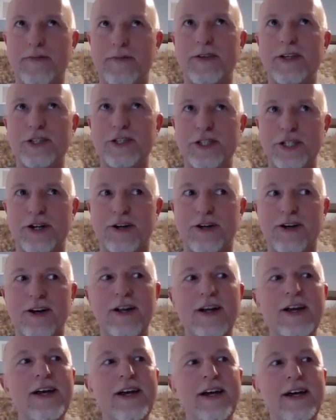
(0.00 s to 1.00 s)
of this year,
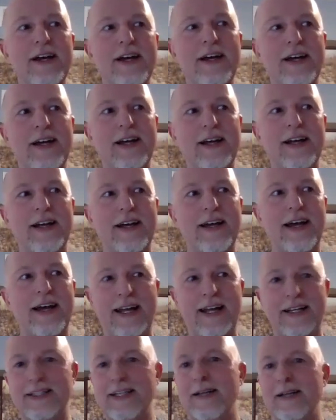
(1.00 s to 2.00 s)
I
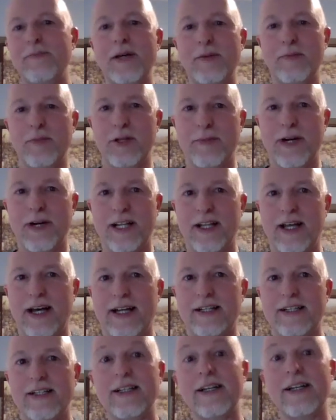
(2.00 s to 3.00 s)
had 10 people in my
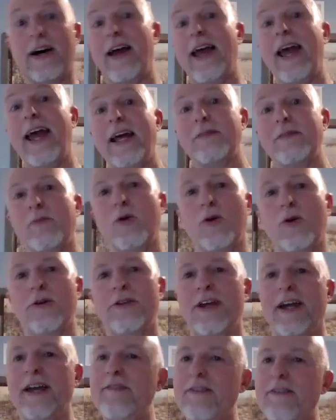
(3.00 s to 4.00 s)
line. Now I had
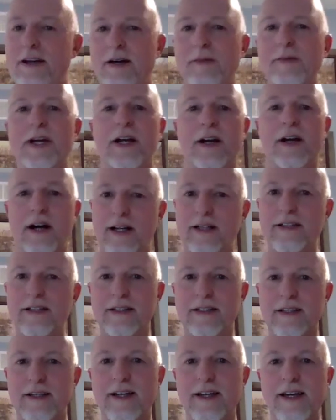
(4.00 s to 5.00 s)
more, they've come and gone.